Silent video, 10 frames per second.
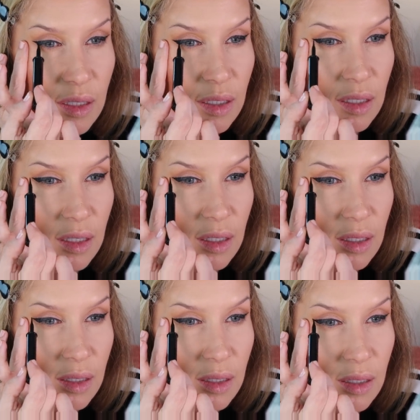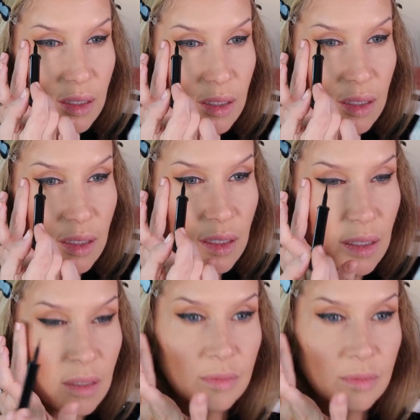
Nobody speaks.